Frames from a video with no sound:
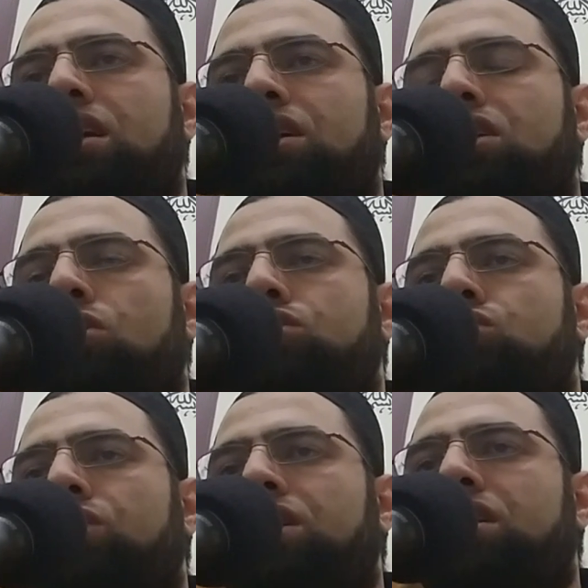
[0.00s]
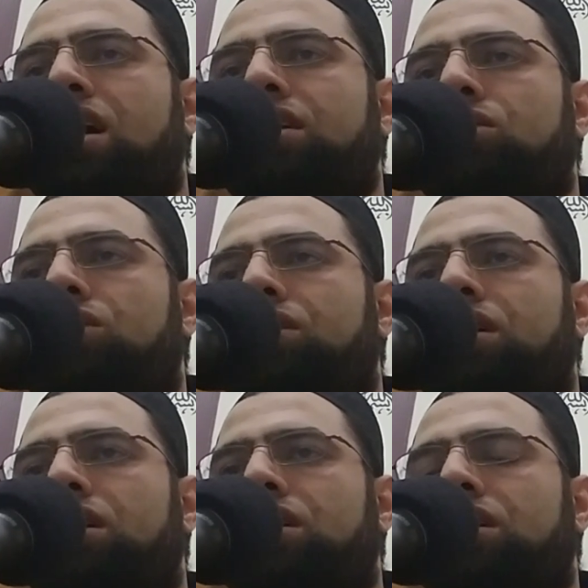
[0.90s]
uh, close to Iran or
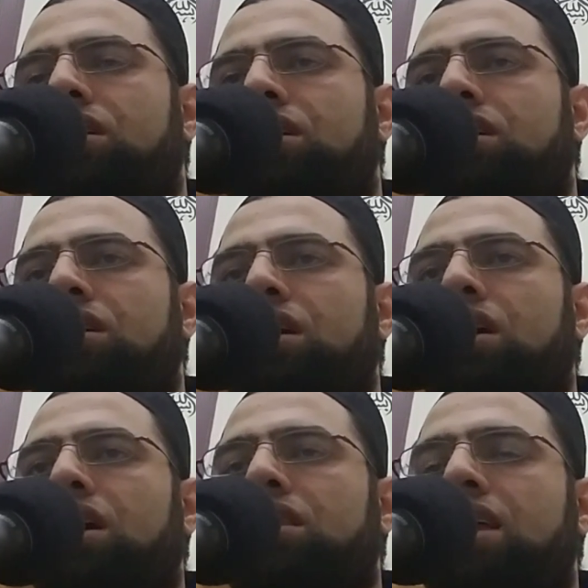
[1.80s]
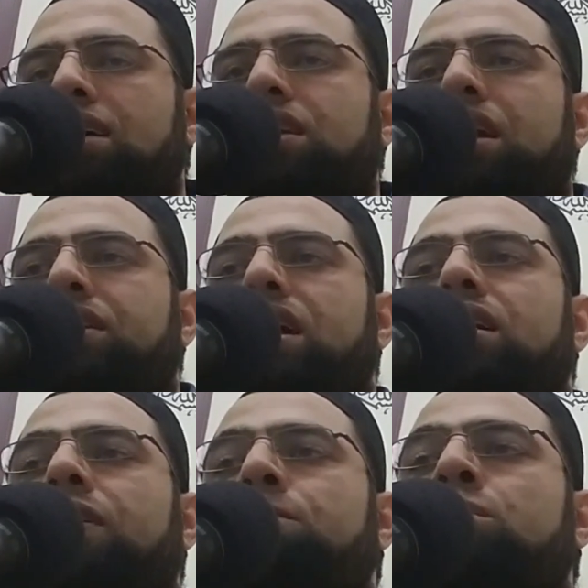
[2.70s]
uh, in that
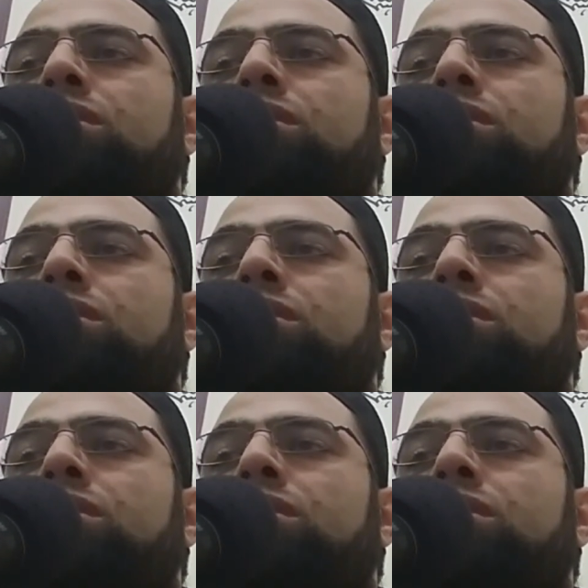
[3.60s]
area.